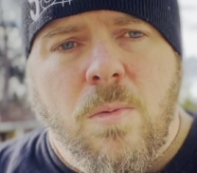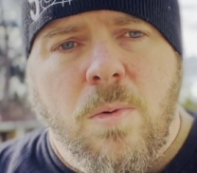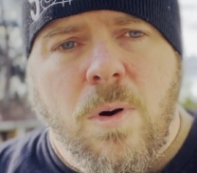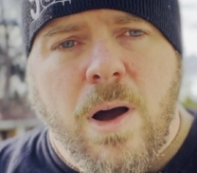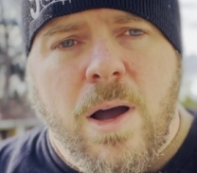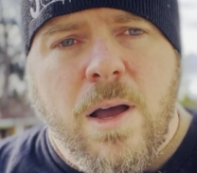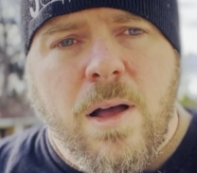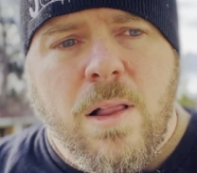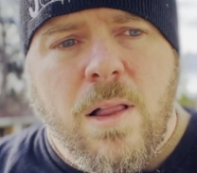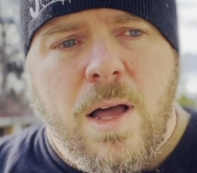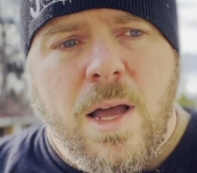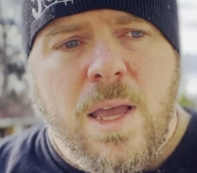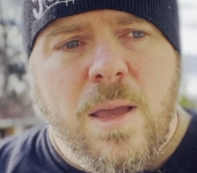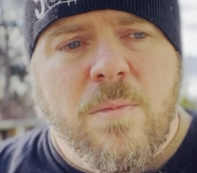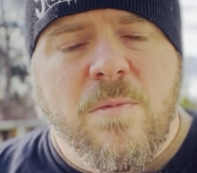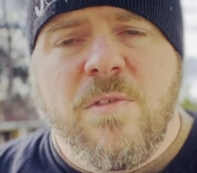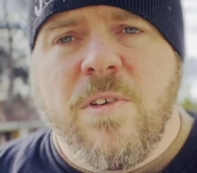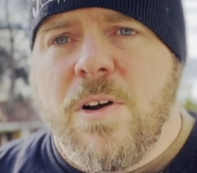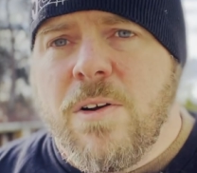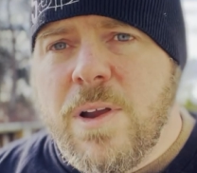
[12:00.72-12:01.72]
While I
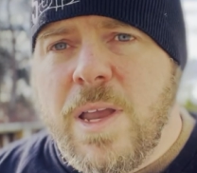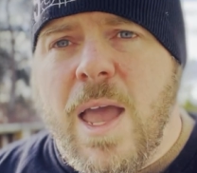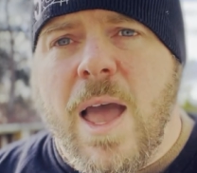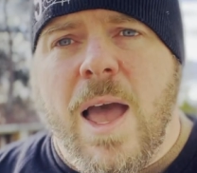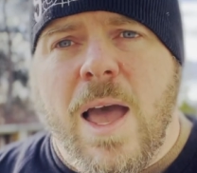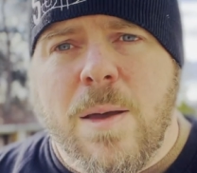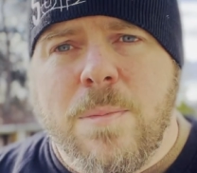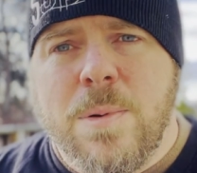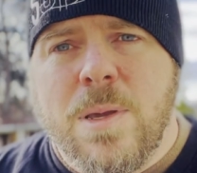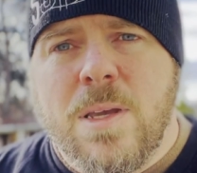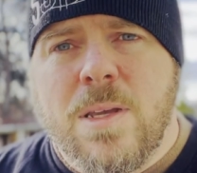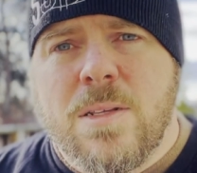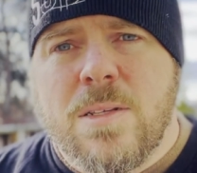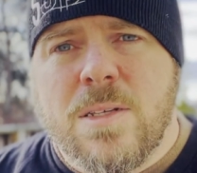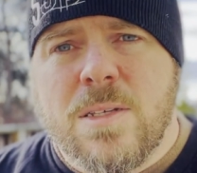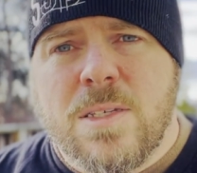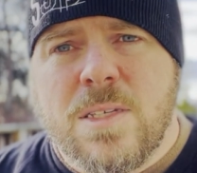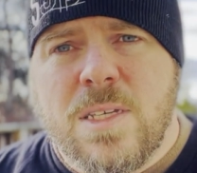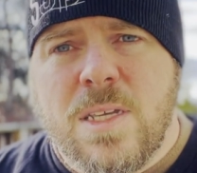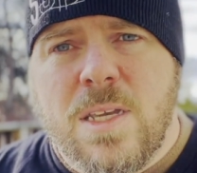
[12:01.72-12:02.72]
am very happy
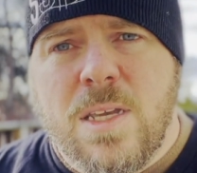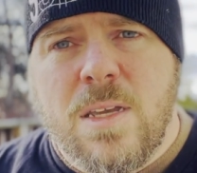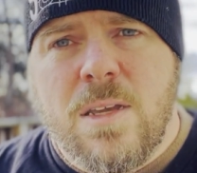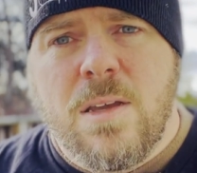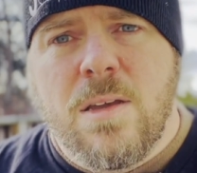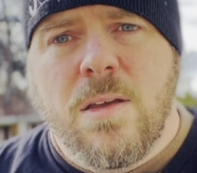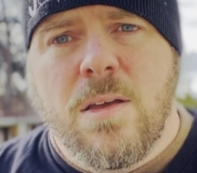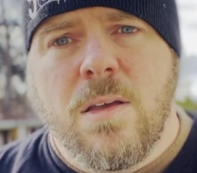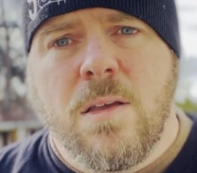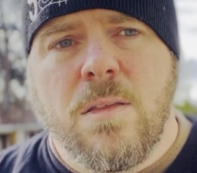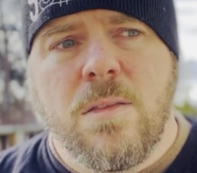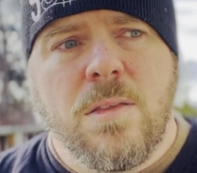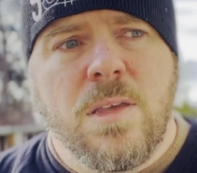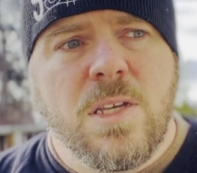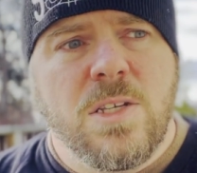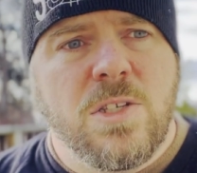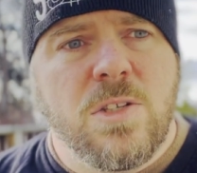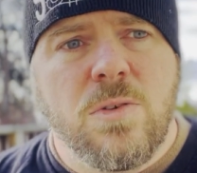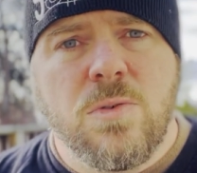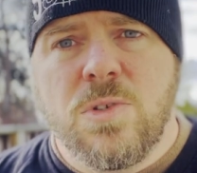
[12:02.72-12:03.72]
to see
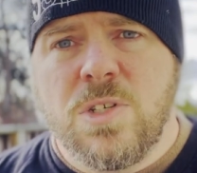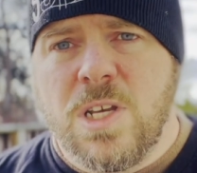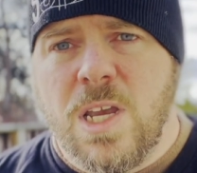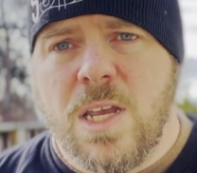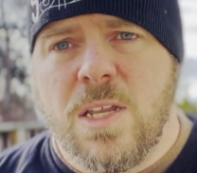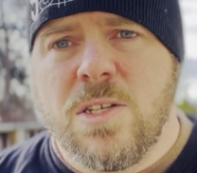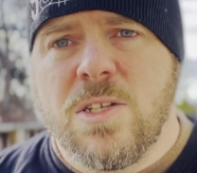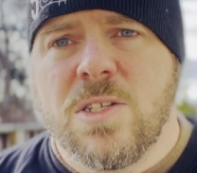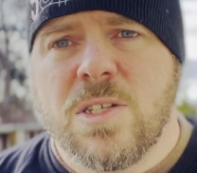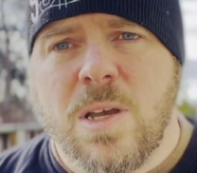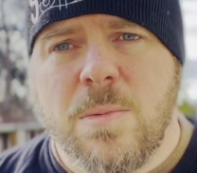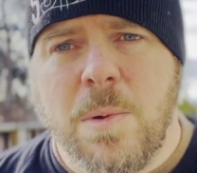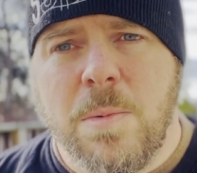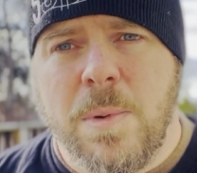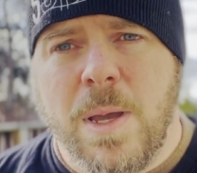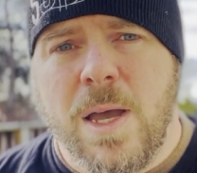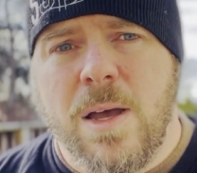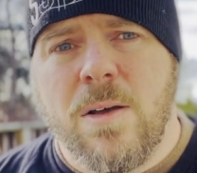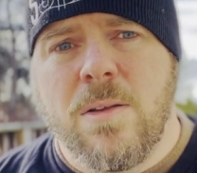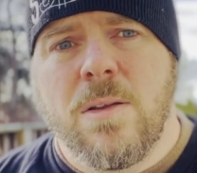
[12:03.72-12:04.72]
these new changes come
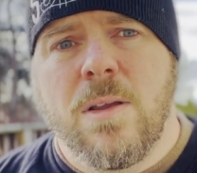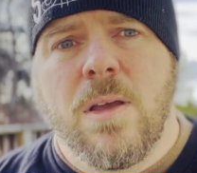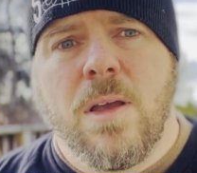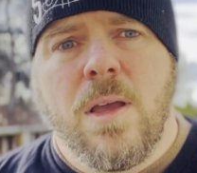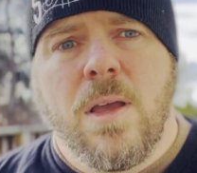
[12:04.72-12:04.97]
about,